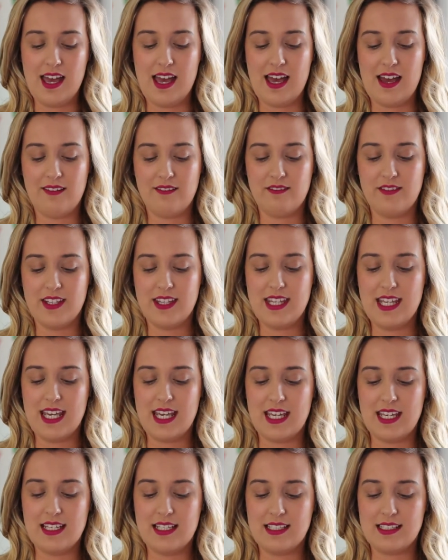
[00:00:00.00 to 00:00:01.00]
And for
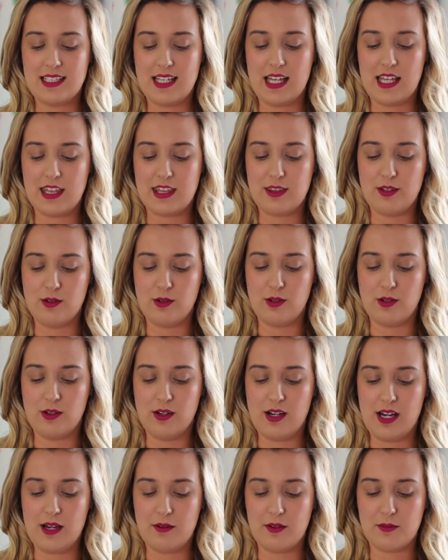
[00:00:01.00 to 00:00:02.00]
this I
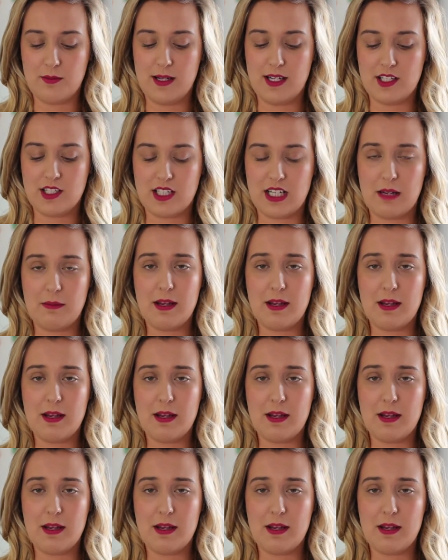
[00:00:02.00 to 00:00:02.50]
thought I would mention,